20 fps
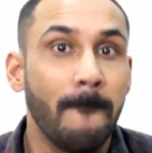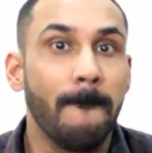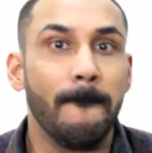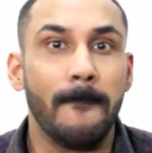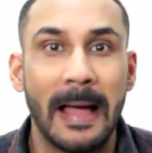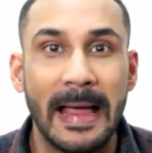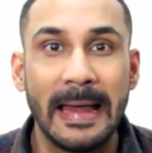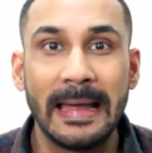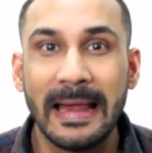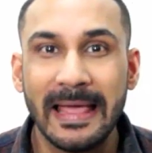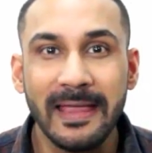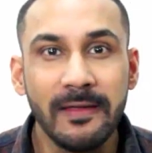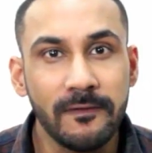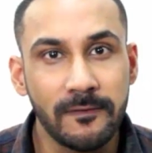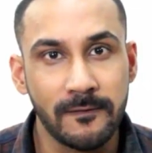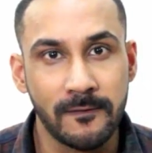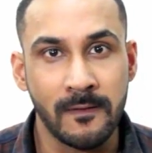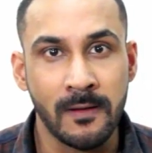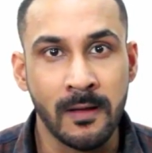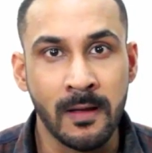my
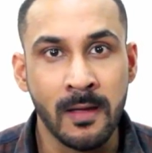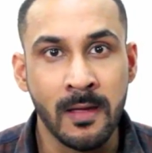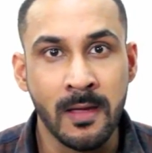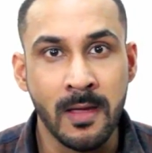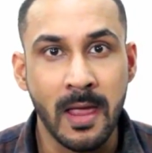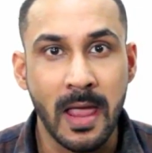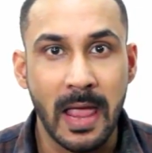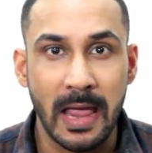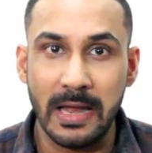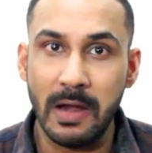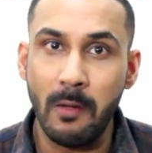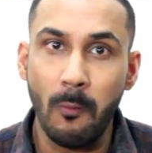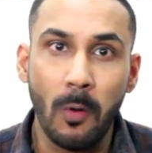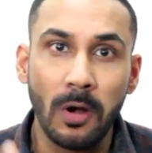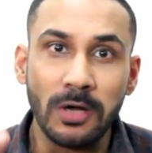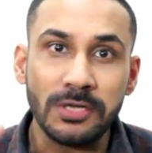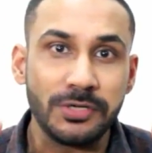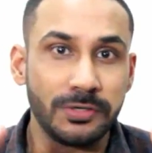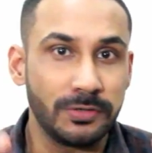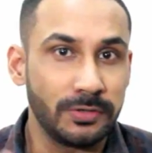life, and I
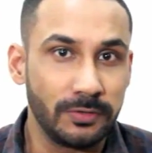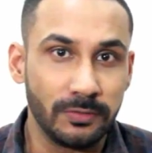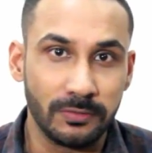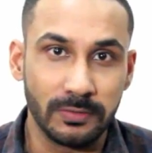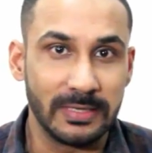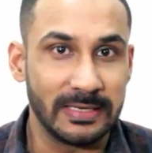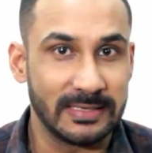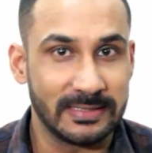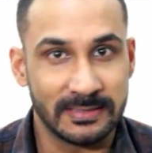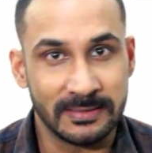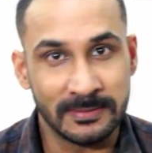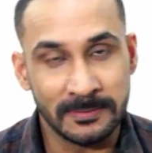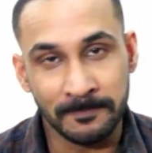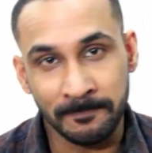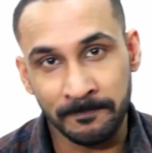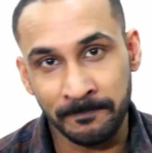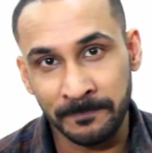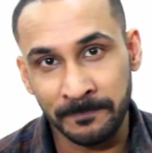want you to do this.